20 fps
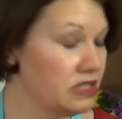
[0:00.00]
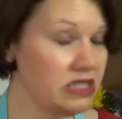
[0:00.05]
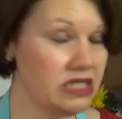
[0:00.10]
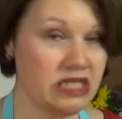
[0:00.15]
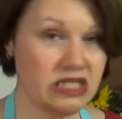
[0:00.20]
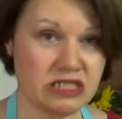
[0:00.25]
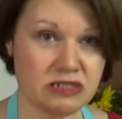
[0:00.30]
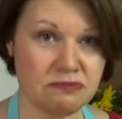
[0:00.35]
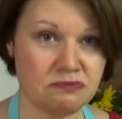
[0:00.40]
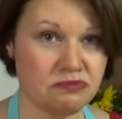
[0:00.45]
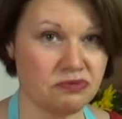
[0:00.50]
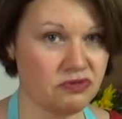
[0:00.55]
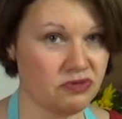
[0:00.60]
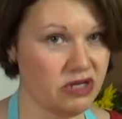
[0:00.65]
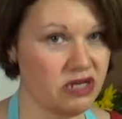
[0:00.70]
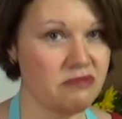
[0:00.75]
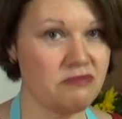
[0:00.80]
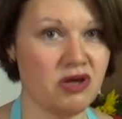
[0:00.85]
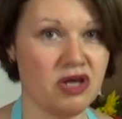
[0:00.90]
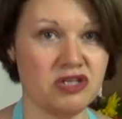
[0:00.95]
is
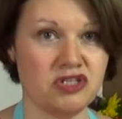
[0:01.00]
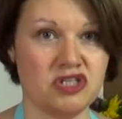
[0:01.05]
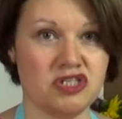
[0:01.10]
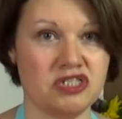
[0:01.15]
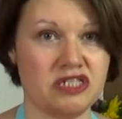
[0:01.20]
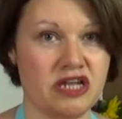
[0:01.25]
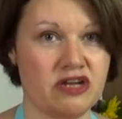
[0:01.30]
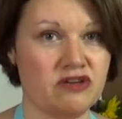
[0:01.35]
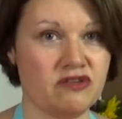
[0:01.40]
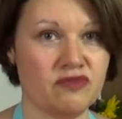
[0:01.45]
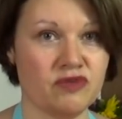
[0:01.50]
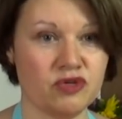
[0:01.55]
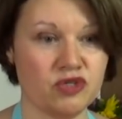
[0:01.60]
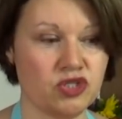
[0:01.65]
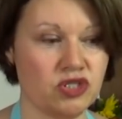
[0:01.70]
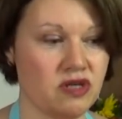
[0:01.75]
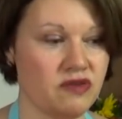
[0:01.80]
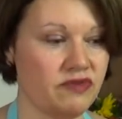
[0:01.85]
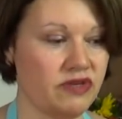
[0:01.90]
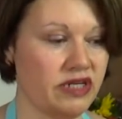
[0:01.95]
pretty much, a standard
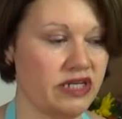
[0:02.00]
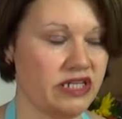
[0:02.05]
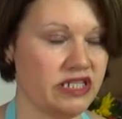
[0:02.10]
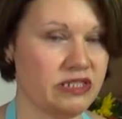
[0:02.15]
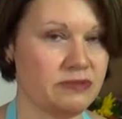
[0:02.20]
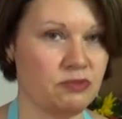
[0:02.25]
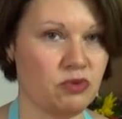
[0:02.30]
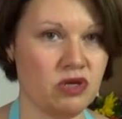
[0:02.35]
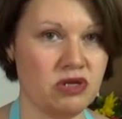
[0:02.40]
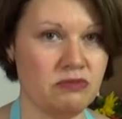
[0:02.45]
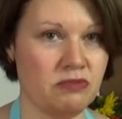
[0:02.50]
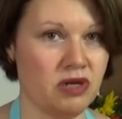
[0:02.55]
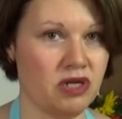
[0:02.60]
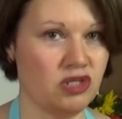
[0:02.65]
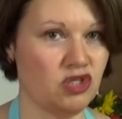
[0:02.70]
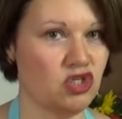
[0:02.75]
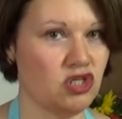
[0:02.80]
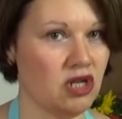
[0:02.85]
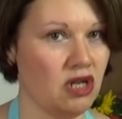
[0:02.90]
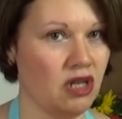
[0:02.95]
version of it is pretty
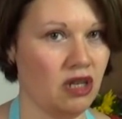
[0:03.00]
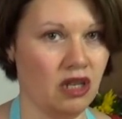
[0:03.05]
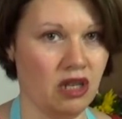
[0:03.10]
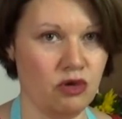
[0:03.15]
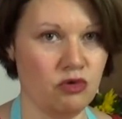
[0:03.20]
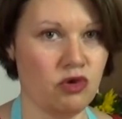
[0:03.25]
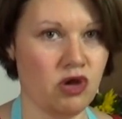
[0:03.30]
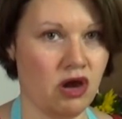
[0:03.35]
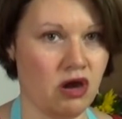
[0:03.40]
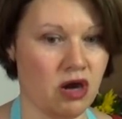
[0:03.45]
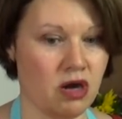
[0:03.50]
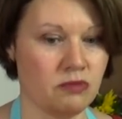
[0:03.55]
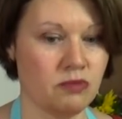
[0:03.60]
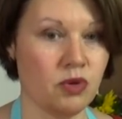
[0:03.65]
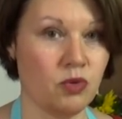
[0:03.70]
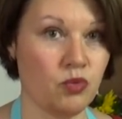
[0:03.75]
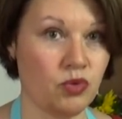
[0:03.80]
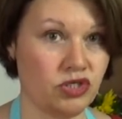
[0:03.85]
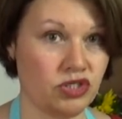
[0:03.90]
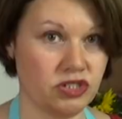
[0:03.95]
much low carb,
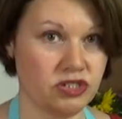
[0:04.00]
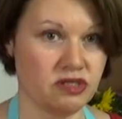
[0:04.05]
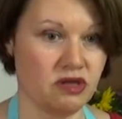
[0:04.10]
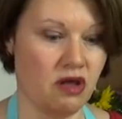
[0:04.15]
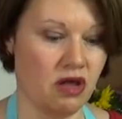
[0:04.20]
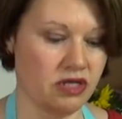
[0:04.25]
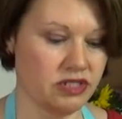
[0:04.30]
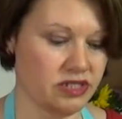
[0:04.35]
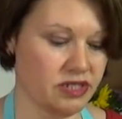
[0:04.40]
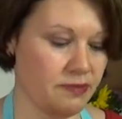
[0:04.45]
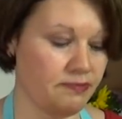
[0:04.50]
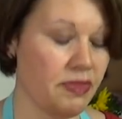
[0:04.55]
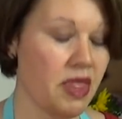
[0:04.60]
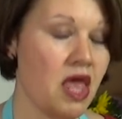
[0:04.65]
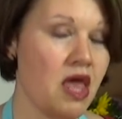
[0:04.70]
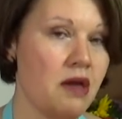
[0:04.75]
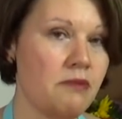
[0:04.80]
which is awesome.